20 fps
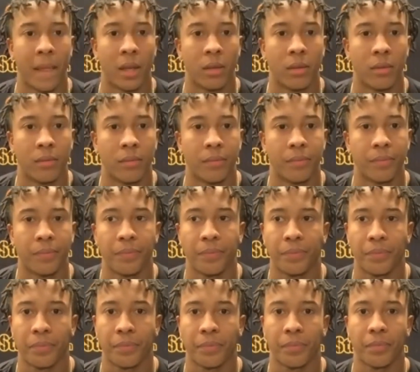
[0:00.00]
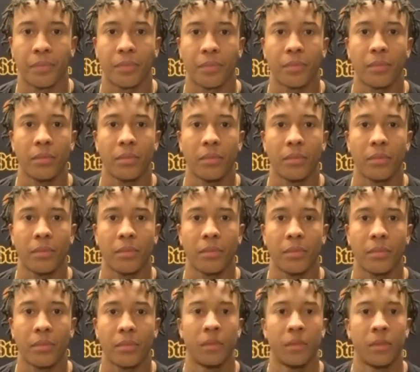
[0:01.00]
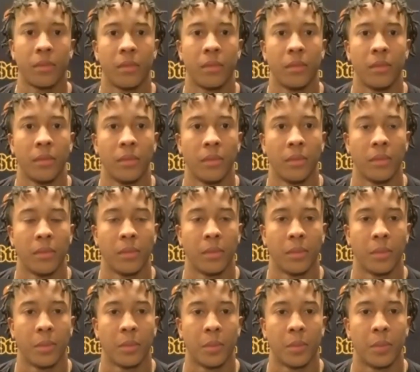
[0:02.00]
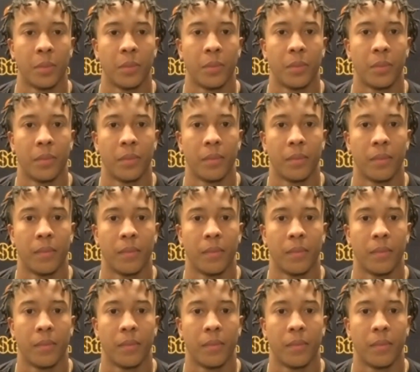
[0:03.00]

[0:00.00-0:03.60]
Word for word: All right, and then Joe Rutter, Joe follow up. That would be the last one.